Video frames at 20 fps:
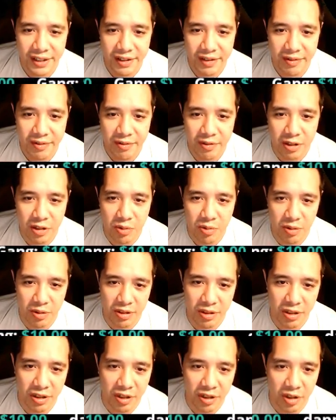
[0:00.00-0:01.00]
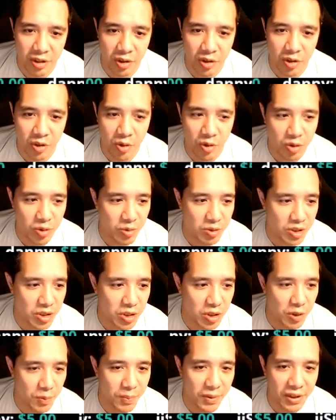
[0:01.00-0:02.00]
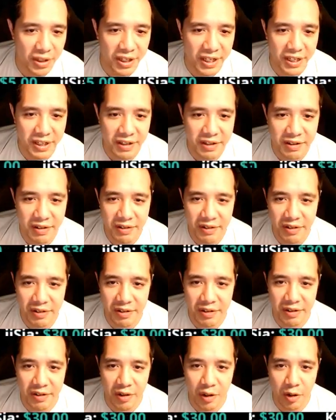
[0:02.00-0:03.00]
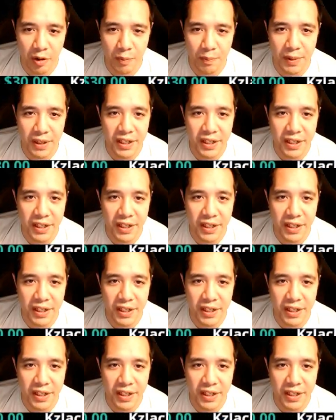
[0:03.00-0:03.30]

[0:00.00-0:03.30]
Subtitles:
Which were, you know, the unicorns were stupidly OP.